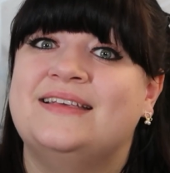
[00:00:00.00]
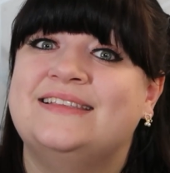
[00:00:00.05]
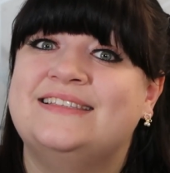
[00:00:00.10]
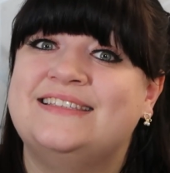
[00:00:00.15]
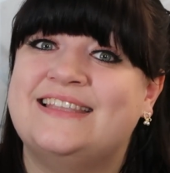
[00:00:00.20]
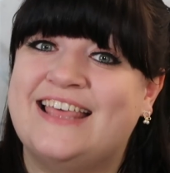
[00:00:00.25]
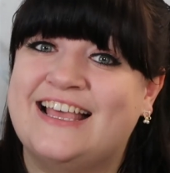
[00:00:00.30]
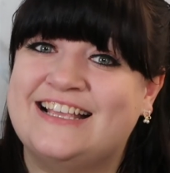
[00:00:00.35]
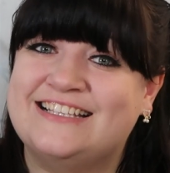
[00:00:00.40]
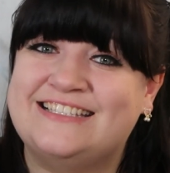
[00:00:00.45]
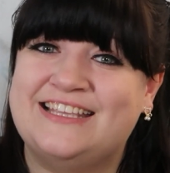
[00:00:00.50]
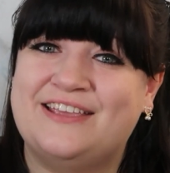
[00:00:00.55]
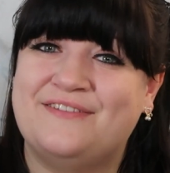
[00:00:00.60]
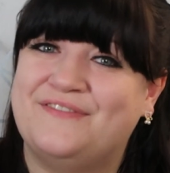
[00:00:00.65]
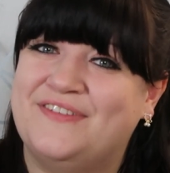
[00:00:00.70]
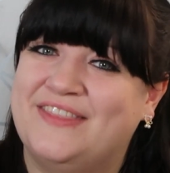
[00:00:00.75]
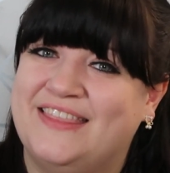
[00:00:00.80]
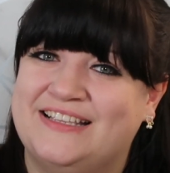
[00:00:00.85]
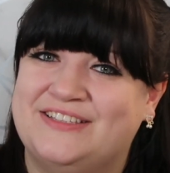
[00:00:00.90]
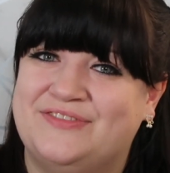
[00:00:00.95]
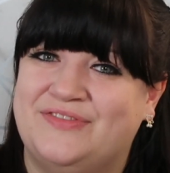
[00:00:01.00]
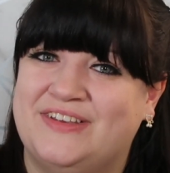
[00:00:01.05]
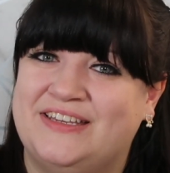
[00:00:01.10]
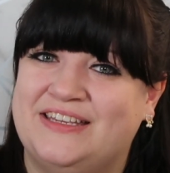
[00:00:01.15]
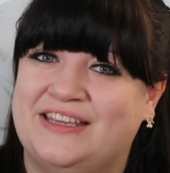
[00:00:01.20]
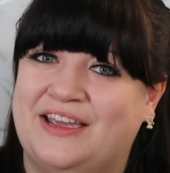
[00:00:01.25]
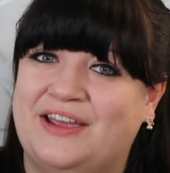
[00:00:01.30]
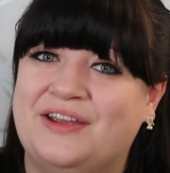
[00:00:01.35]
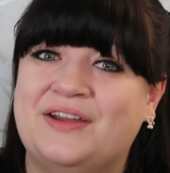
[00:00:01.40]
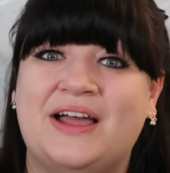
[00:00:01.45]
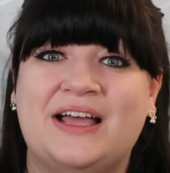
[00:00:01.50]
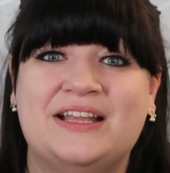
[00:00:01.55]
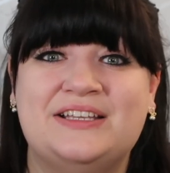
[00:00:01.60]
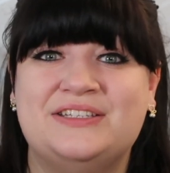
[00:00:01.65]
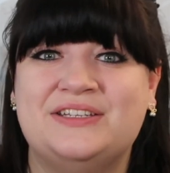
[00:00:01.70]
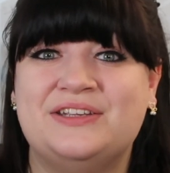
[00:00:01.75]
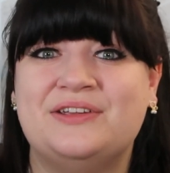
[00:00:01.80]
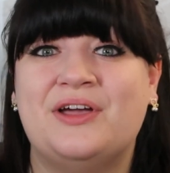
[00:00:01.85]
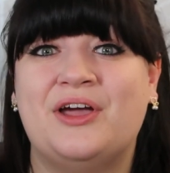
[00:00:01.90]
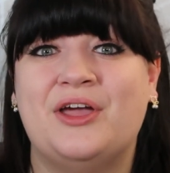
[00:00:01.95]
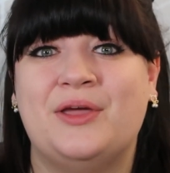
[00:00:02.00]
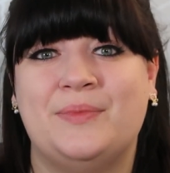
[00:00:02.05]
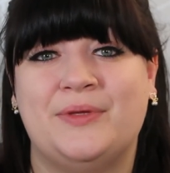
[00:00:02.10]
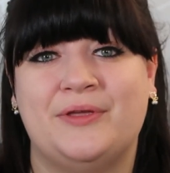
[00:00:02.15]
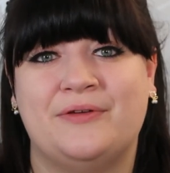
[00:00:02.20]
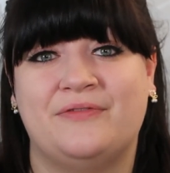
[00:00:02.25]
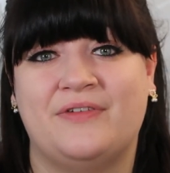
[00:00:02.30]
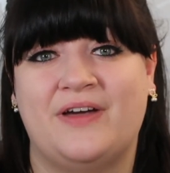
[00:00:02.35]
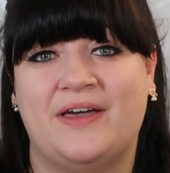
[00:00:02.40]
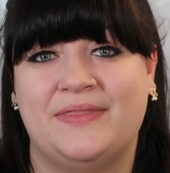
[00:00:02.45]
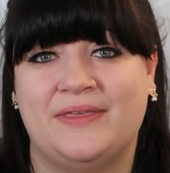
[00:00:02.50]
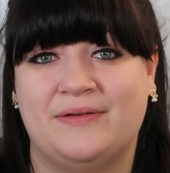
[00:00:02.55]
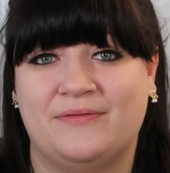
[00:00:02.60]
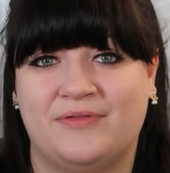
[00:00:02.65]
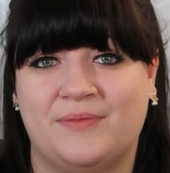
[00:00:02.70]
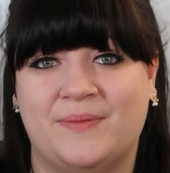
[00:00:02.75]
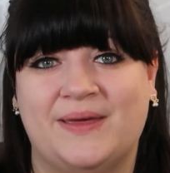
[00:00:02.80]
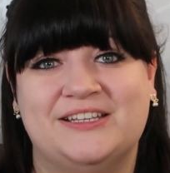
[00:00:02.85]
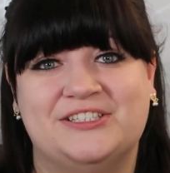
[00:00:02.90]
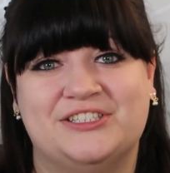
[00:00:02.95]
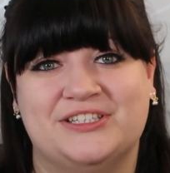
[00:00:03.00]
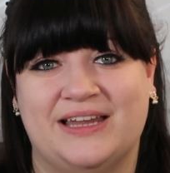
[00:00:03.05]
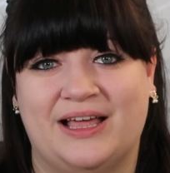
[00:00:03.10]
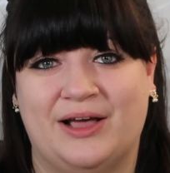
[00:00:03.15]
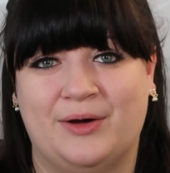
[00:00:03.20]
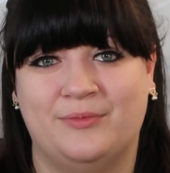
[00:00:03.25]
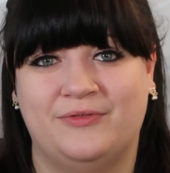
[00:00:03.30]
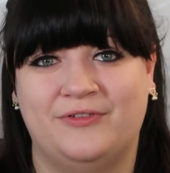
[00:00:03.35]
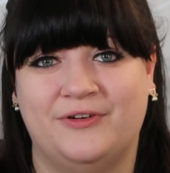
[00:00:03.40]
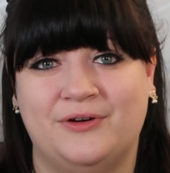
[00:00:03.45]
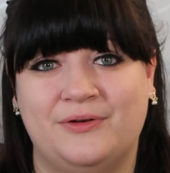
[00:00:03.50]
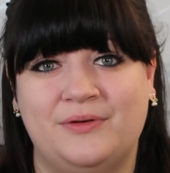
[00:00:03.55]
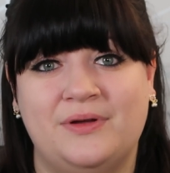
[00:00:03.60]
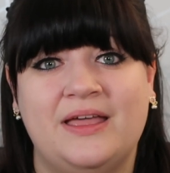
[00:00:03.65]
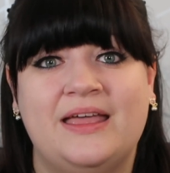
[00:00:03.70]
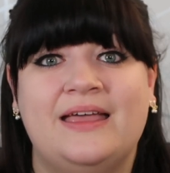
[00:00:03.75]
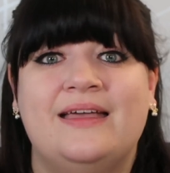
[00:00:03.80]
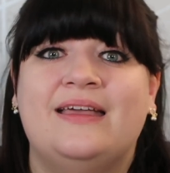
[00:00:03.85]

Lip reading: So that's it for this video. I do hope you find the information helpful.